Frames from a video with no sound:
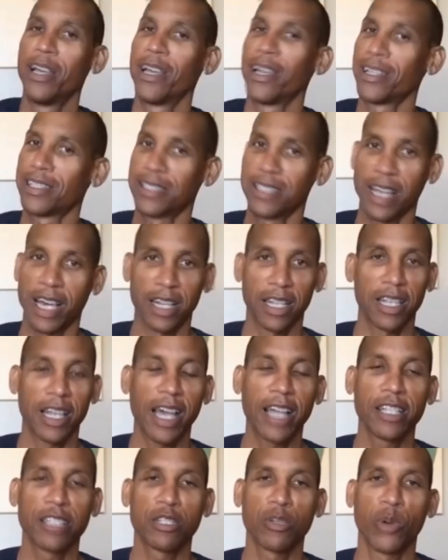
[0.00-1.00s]
It's not a
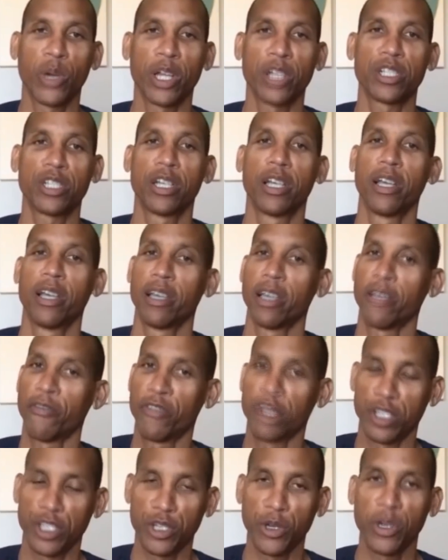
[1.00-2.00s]
light switch. If the
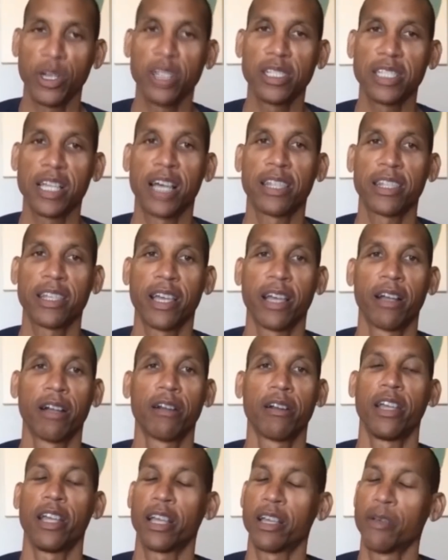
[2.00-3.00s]
shooting's not
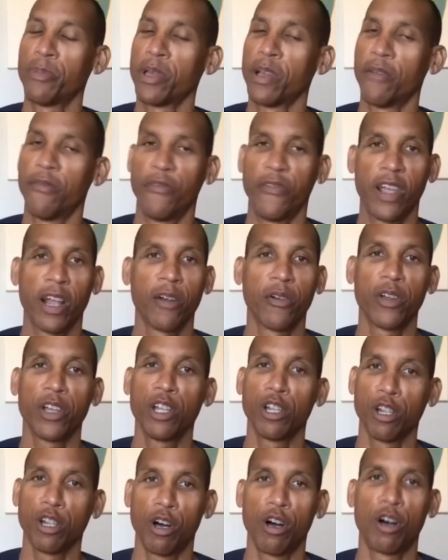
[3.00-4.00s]
there, it could be a
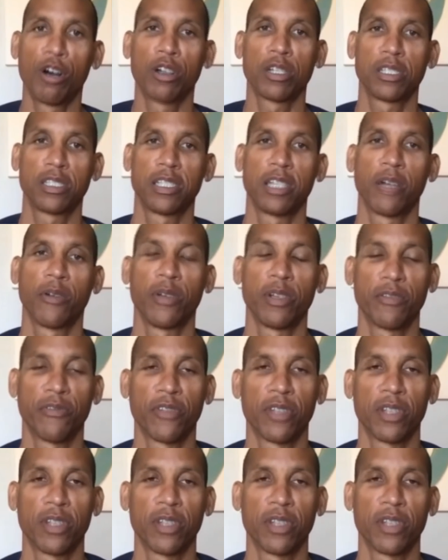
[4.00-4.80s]
very long series for the